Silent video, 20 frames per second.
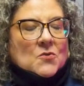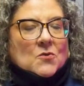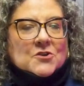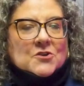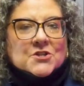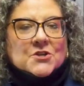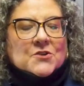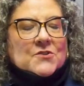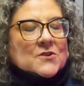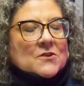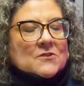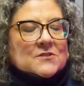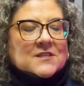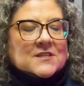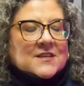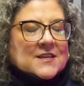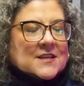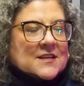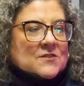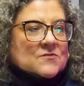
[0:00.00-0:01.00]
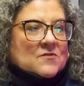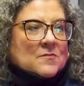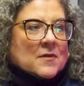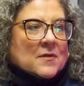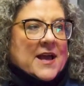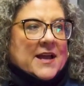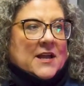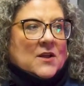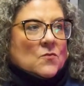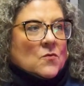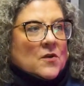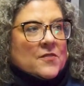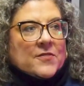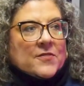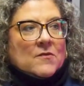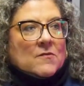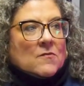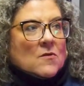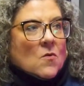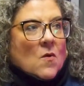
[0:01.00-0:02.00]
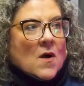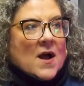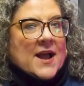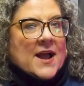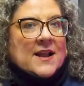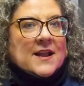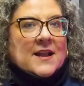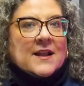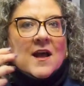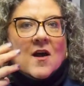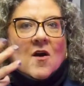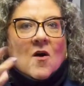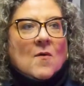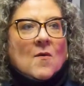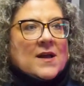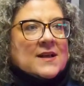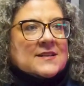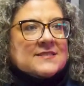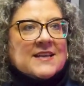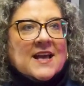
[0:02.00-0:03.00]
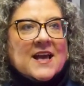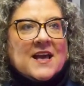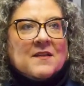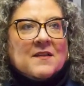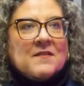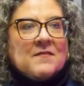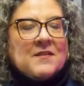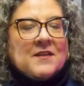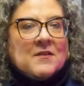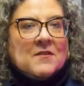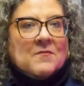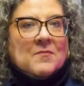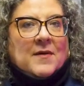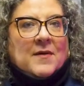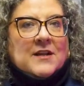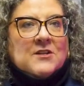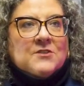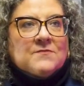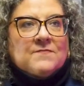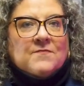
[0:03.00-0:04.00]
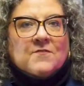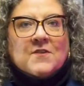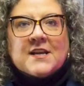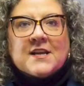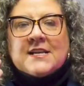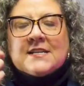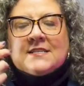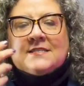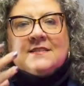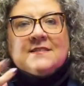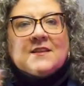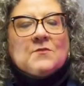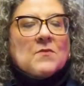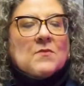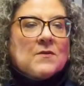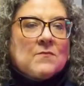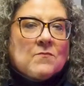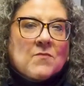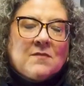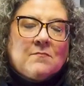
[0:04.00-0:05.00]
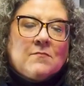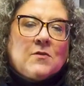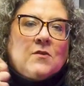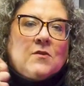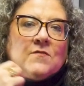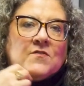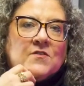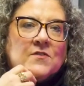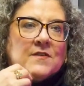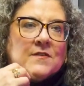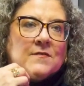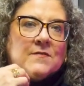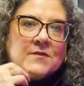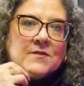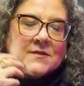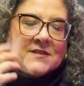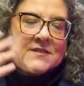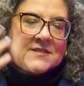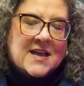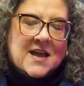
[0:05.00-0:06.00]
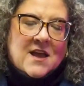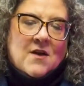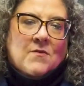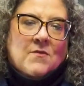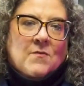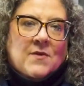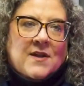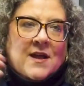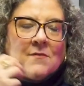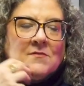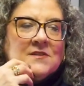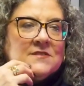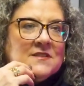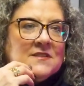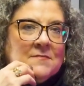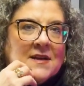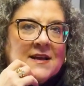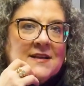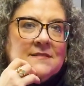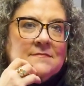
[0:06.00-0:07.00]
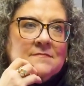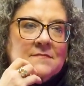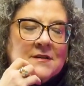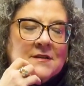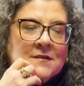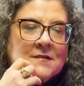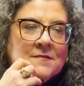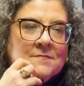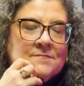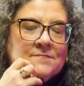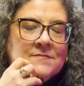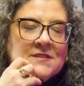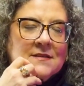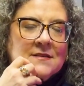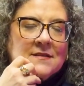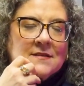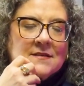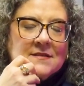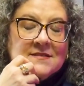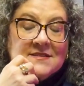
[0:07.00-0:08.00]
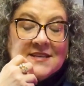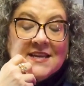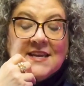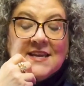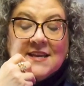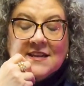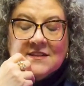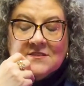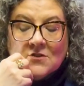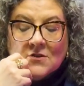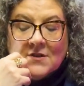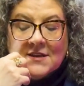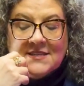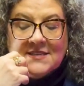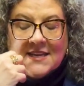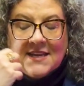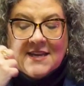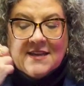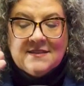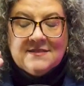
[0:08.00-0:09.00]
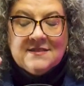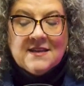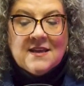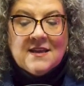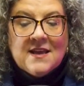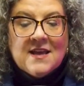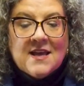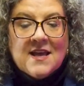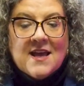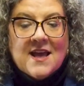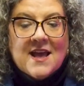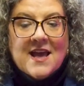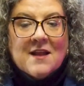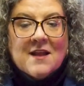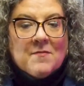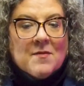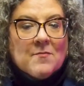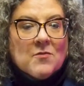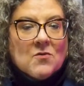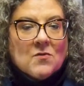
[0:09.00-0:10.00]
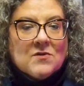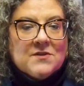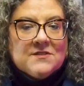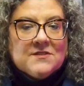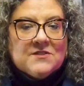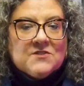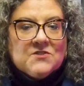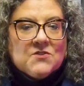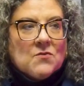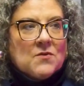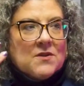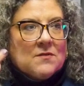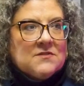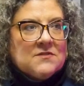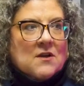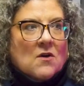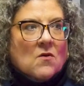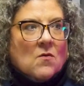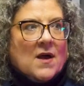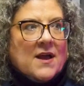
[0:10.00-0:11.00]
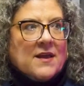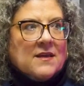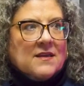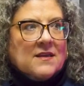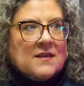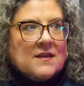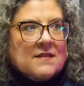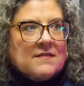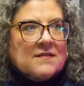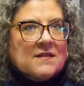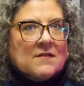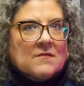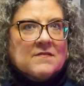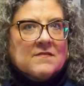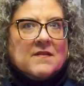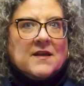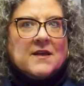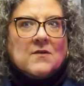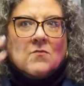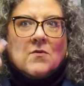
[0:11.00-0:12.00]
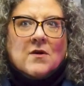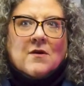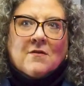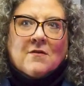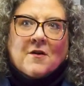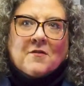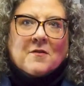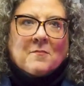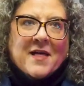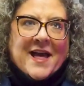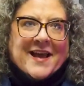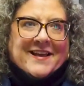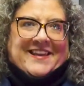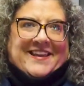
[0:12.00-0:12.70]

where two thirds of the kids were black and one third were white, and mm -hmm. I mm-hmm. always had you know black friends. And then when we moved to to a town when I was in my um, teens, early teens, and I remember going to the school and it was all white kids. And I was like, where are all the black